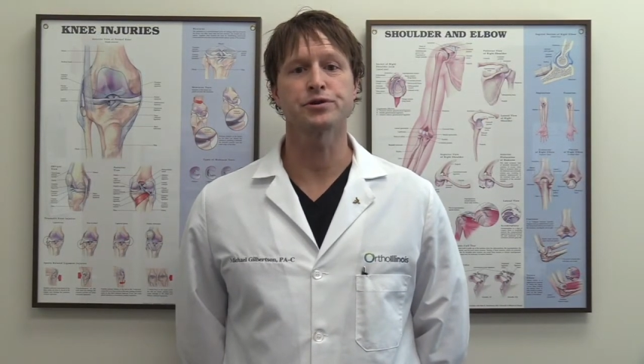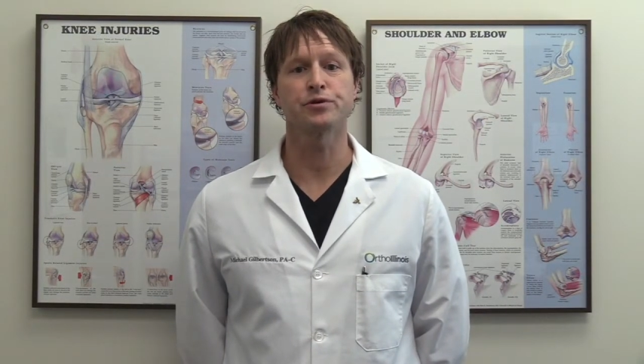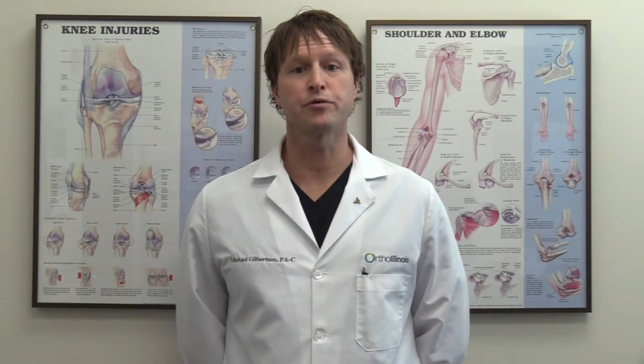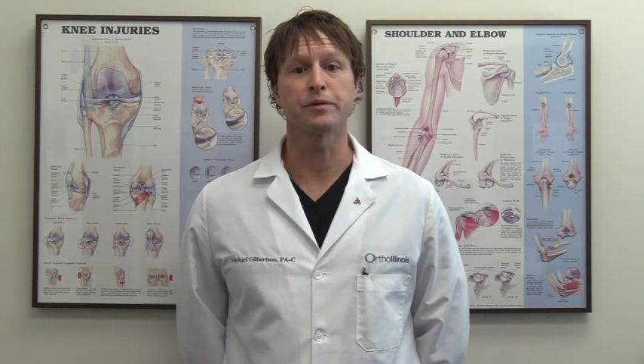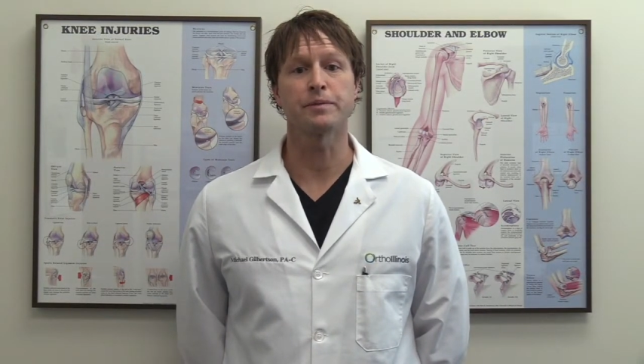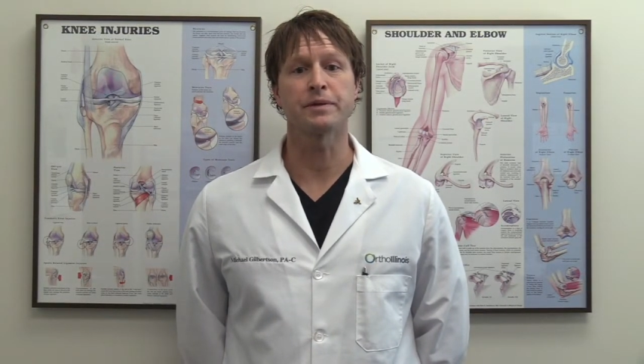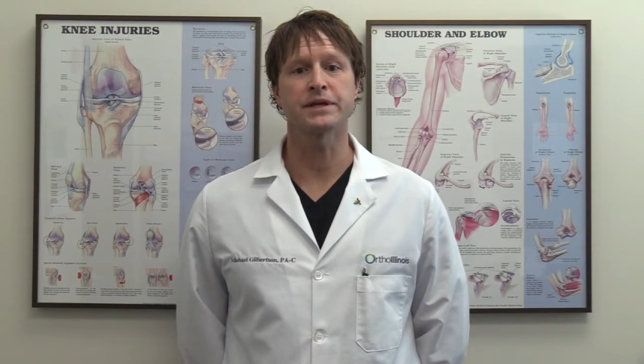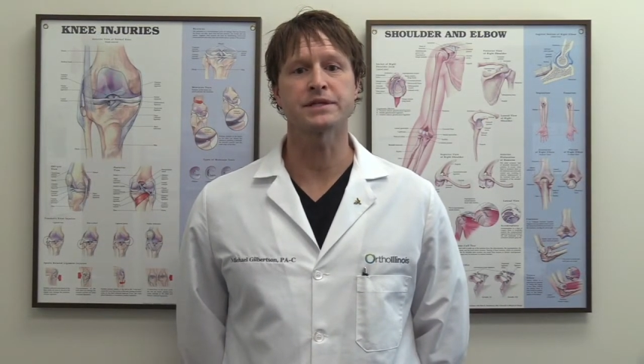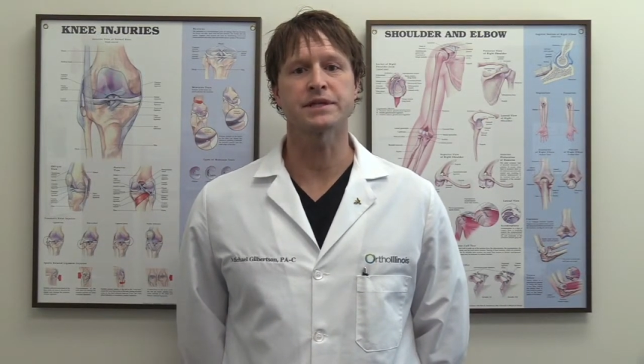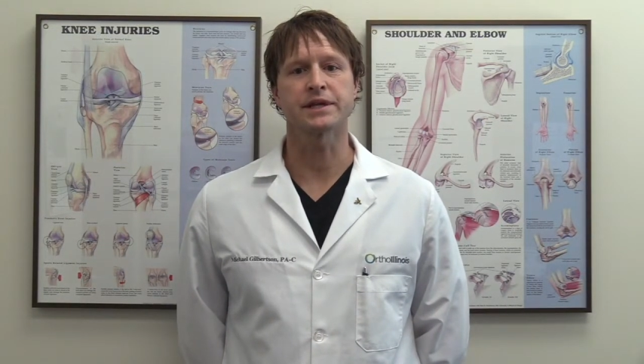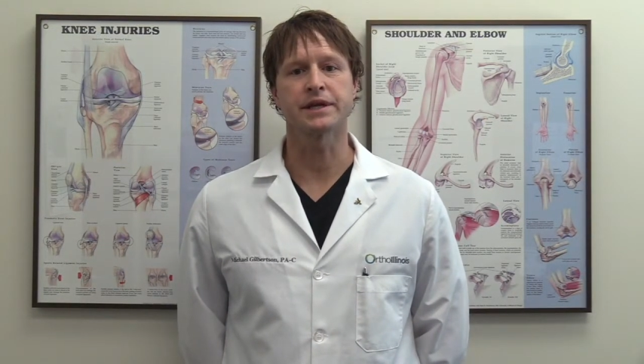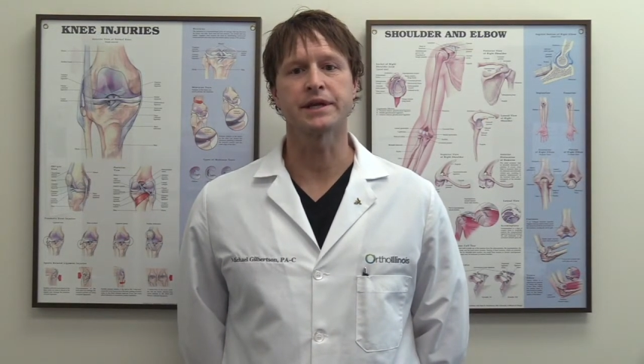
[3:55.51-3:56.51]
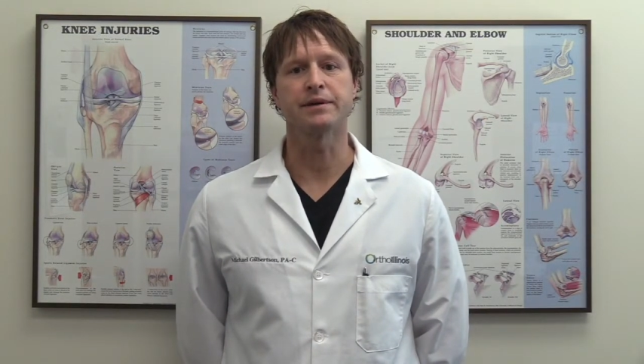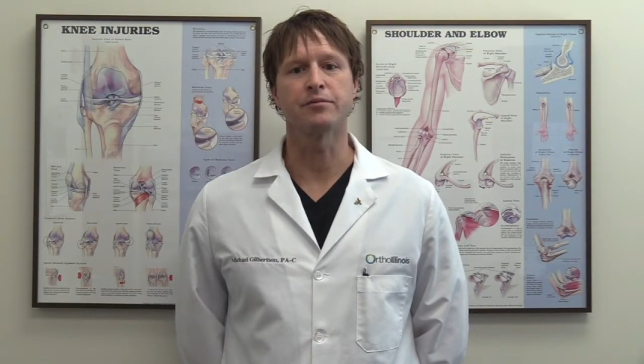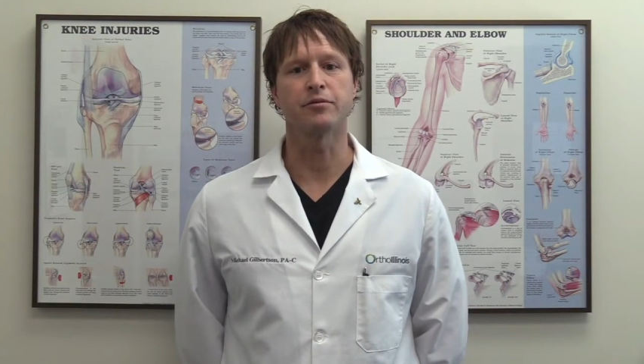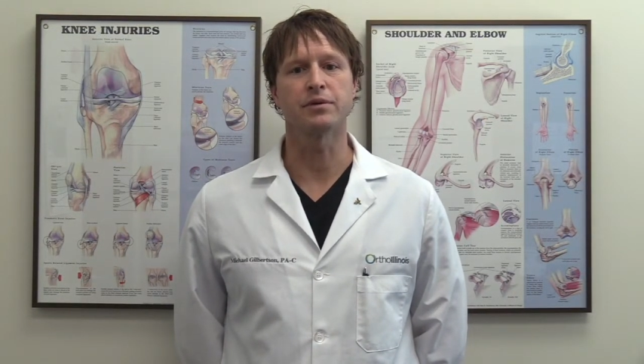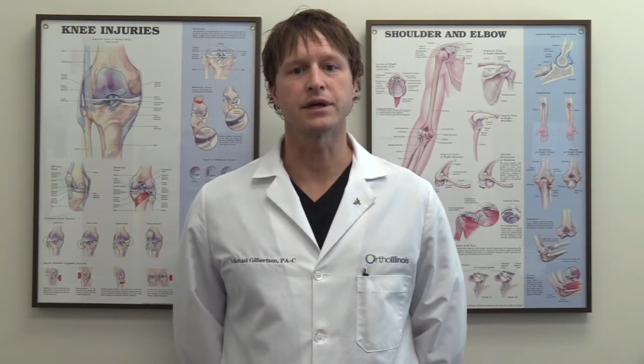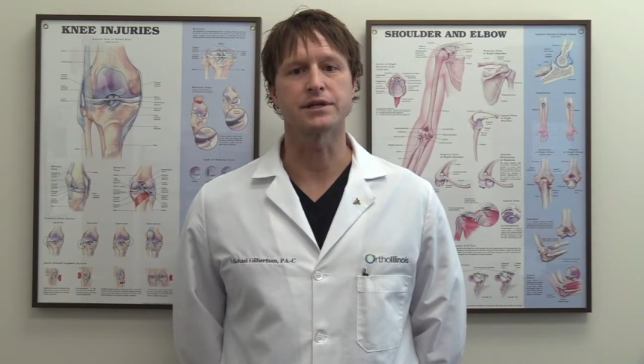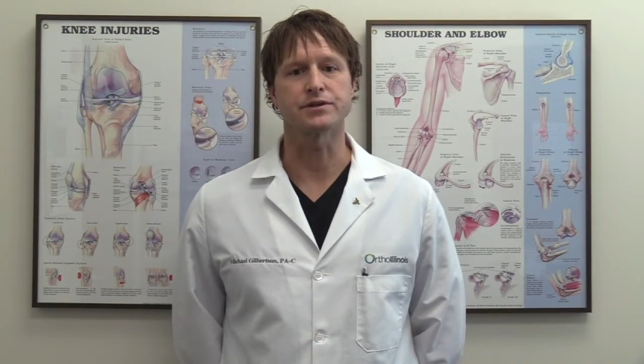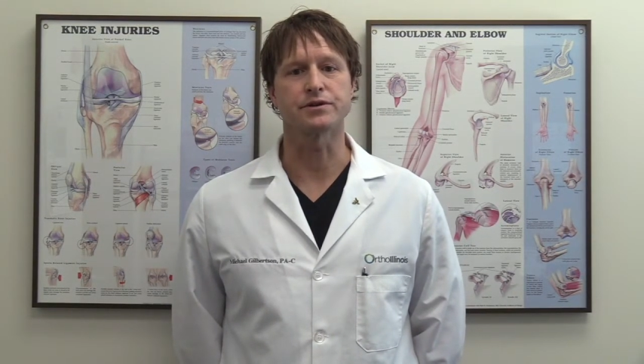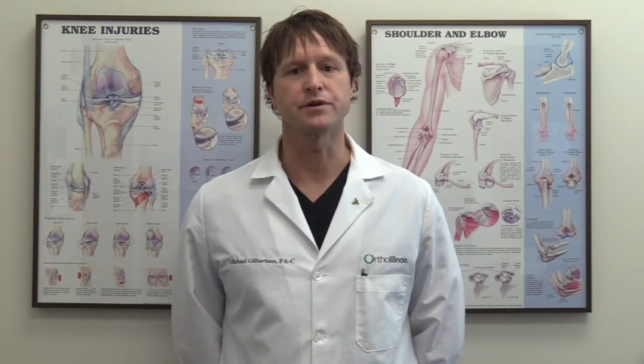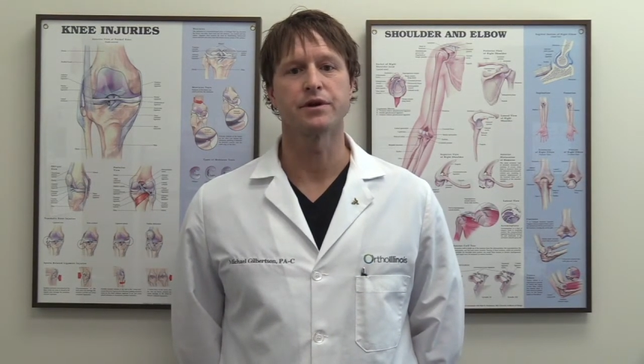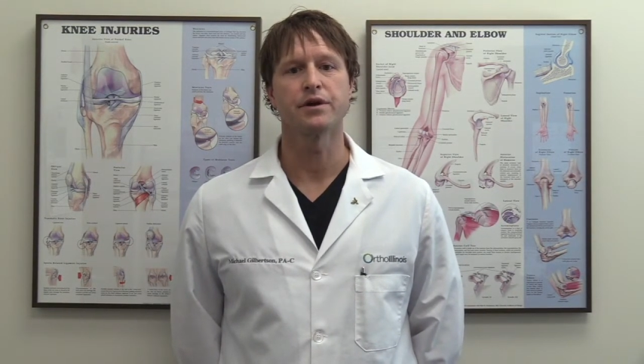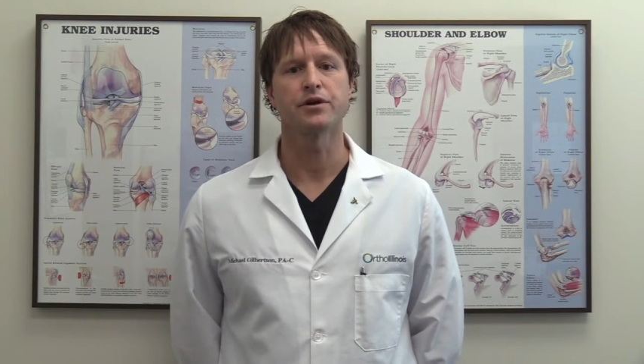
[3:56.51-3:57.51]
you will be placed in the knee immobilizer.